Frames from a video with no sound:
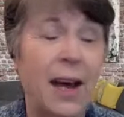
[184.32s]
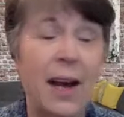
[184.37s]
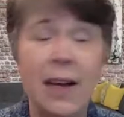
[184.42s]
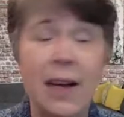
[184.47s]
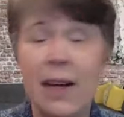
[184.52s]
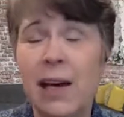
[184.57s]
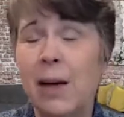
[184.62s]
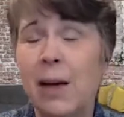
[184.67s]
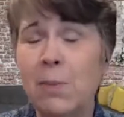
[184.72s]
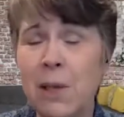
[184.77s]
I
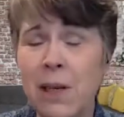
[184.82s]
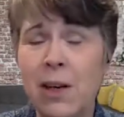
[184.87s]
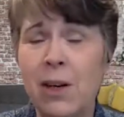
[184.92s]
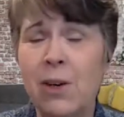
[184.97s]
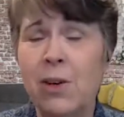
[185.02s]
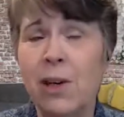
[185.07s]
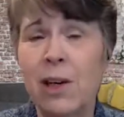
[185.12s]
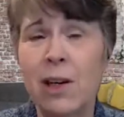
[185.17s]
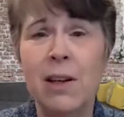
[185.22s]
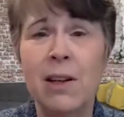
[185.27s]
kept
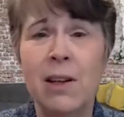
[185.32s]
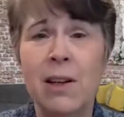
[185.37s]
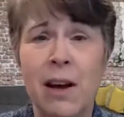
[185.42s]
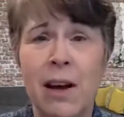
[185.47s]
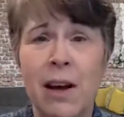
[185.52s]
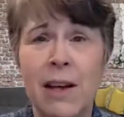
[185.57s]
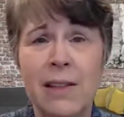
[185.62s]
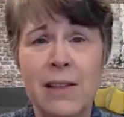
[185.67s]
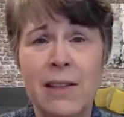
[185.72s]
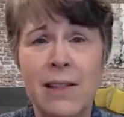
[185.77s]
hearing
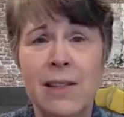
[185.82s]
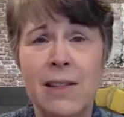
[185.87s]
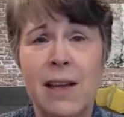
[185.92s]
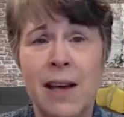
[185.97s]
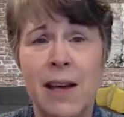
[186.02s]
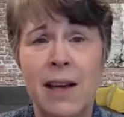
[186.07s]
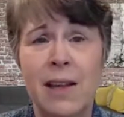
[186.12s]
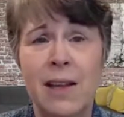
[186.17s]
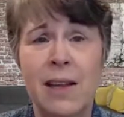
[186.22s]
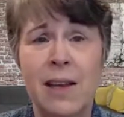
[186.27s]
clients
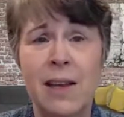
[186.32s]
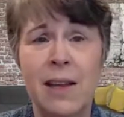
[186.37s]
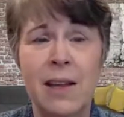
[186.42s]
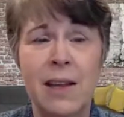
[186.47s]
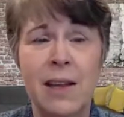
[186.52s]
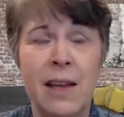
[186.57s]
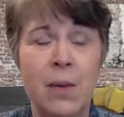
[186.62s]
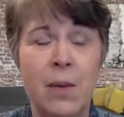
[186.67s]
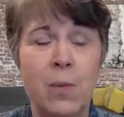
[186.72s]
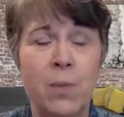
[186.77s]
say that
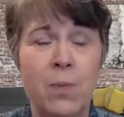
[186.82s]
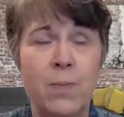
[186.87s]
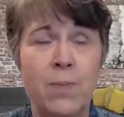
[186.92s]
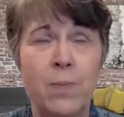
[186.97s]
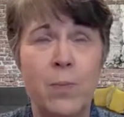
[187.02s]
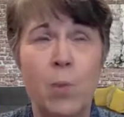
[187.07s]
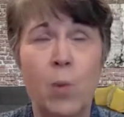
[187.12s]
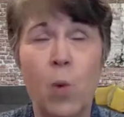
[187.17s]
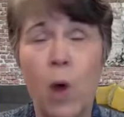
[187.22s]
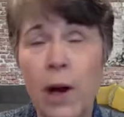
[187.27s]
they
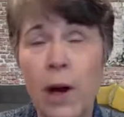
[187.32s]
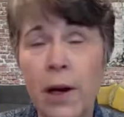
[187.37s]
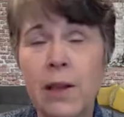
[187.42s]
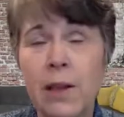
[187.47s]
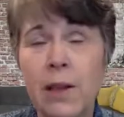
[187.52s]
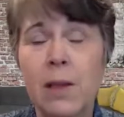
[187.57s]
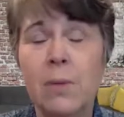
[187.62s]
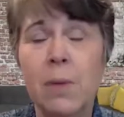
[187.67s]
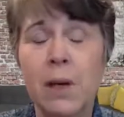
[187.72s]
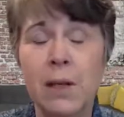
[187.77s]

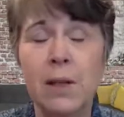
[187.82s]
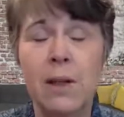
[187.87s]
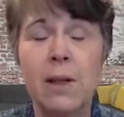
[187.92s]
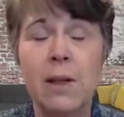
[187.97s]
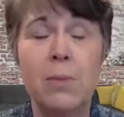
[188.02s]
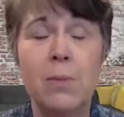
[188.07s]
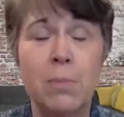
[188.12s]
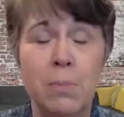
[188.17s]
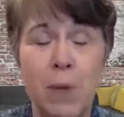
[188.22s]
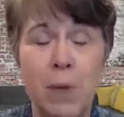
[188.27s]
wanted the
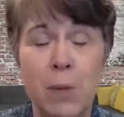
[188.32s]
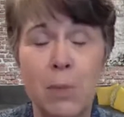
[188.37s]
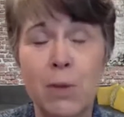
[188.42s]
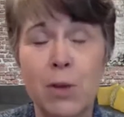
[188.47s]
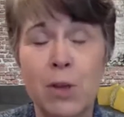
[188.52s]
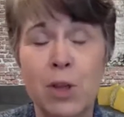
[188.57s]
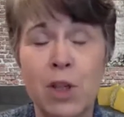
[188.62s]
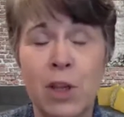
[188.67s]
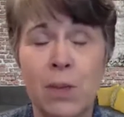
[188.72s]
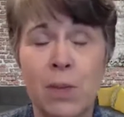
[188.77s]
monthly
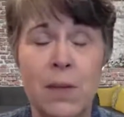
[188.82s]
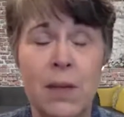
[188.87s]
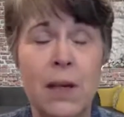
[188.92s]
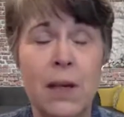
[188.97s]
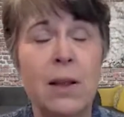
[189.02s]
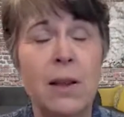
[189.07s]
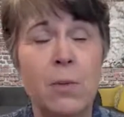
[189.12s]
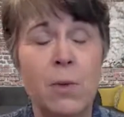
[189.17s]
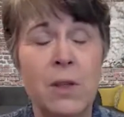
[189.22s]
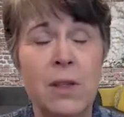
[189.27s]
membership that
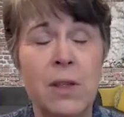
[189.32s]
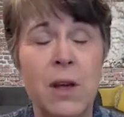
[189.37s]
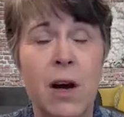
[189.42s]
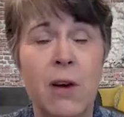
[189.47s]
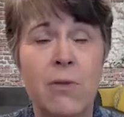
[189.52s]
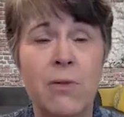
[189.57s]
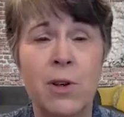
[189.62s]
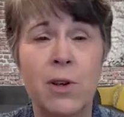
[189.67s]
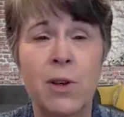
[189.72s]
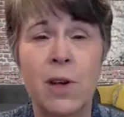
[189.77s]
was
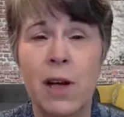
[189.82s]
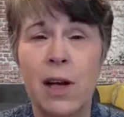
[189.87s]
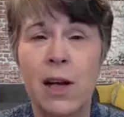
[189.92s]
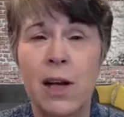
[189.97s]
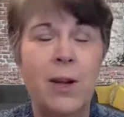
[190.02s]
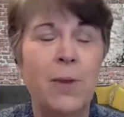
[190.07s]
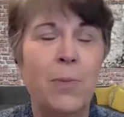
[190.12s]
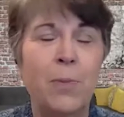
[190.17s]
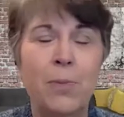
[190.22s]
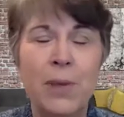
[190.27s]
offered,
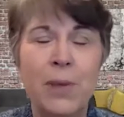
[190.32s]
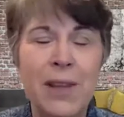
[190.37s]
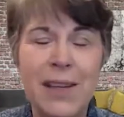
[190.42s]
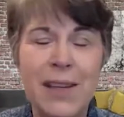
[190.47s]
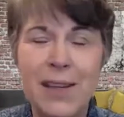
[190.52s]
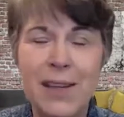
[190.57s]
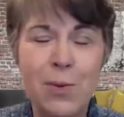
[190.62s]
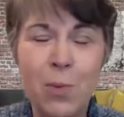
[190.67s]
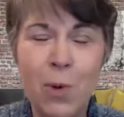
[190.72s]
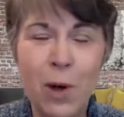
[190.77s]
but they
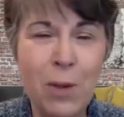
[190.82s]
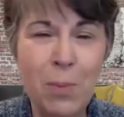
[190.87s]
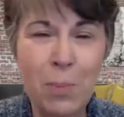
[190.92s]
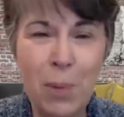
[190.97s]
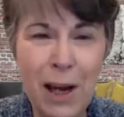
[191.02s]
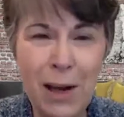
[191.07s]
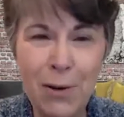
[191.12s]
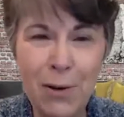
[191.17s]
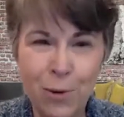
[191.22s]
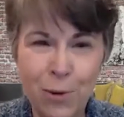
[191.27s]
didn't want to
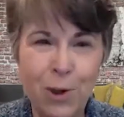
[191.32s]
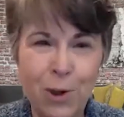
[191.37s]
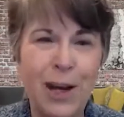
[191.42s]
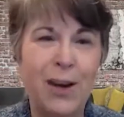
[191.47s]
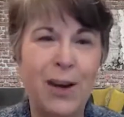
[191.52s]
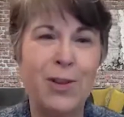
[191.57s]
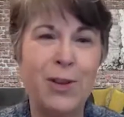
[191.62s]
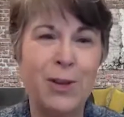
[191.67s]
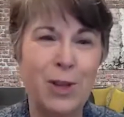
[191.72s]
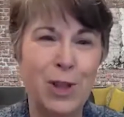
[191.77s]
pay for it
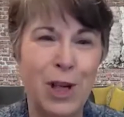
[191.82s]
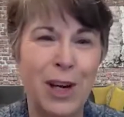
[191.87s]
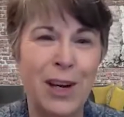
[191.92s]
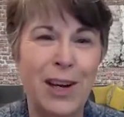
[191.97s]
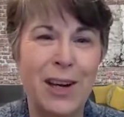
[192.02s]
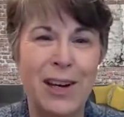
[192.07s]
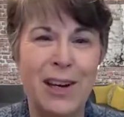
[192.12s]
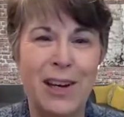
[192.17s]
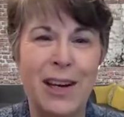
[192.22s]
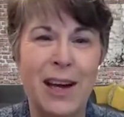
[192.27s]
out of their
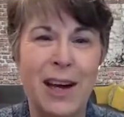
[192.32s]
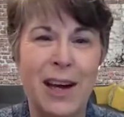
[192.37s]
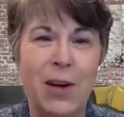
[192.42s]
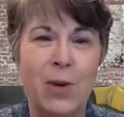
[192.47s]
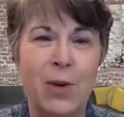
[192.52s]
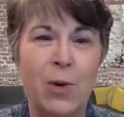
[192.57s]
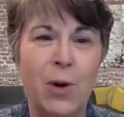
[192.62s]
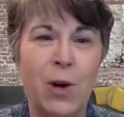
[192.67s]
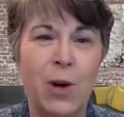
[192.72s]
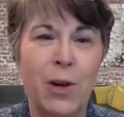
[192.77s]
checking
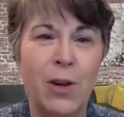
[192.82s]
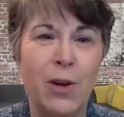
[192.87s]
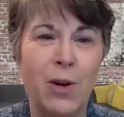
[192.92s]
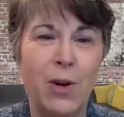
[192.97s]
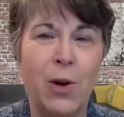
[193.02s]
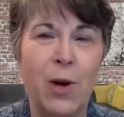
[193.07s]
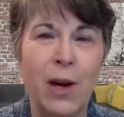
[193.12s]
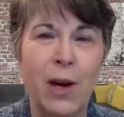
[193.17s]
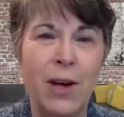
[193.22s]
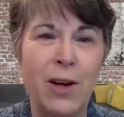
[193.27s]
account or on their
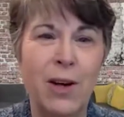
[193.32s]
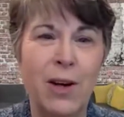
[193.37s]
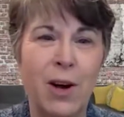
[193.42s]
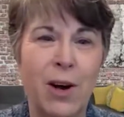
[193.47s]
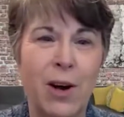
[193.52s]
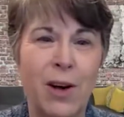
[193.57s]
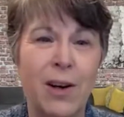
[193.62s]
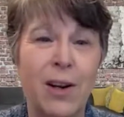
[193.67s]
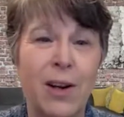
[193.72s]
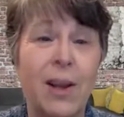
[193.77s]
credit
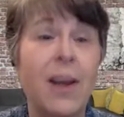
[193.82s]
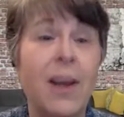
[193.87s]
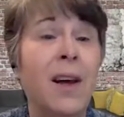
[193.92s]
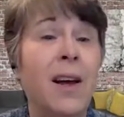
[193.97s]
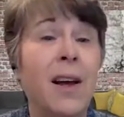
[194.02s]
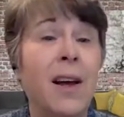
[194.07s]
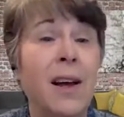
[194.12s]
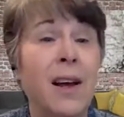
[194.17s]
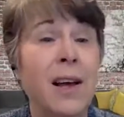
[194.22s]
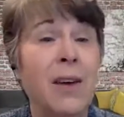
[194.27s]
card.
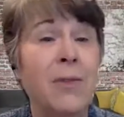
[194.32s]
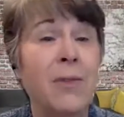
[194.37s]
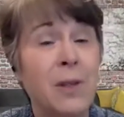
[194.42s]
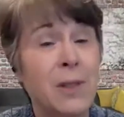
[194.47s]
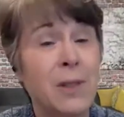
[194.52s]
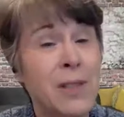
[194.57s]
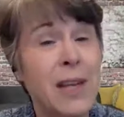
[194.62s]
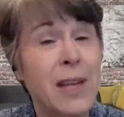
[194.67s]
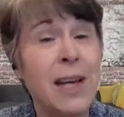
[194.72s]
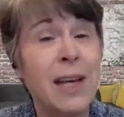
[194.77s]
If it
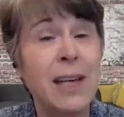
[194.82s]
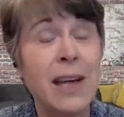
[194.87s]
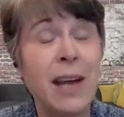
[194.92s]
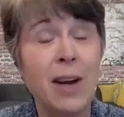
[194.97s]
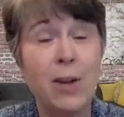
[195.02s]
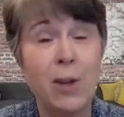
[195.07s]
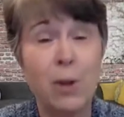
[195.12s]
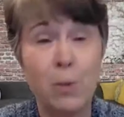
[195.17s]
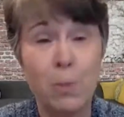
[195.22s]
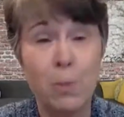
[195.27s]
was taken out
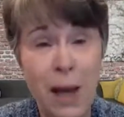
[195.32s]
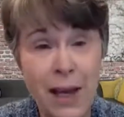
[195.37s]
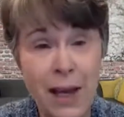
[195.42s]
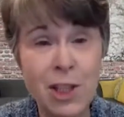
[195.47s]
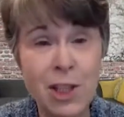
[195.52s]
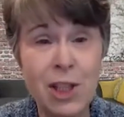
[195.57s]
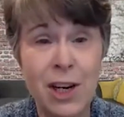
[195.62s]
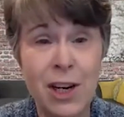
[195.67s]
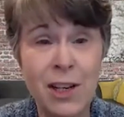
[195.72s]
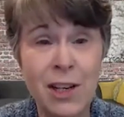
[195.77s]
of their
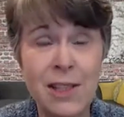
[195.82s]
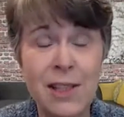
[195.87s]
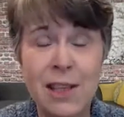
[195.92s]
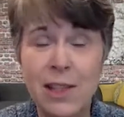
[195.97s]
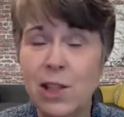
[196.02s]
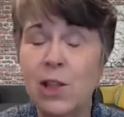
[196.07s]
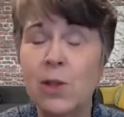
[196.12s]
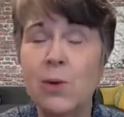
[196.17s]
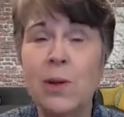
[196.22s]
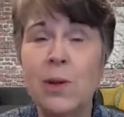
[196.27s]
paychecks,
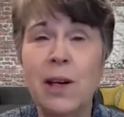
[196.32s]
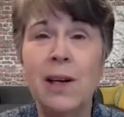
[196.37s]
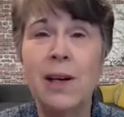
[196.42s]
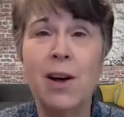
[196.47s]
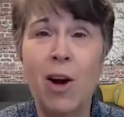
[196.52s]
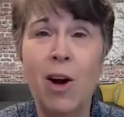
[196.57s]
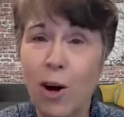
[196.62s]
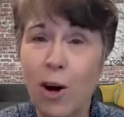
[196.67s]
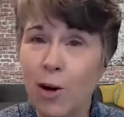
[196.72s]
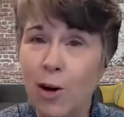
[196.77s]
they'd do it in
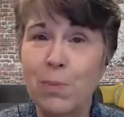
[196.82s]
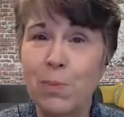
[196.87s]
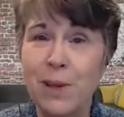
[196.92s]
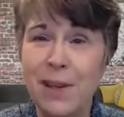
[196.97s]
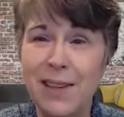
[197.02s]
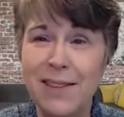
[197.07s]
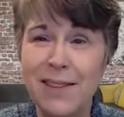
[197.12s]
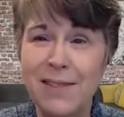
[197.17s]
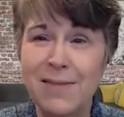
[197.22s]
a heartbeat.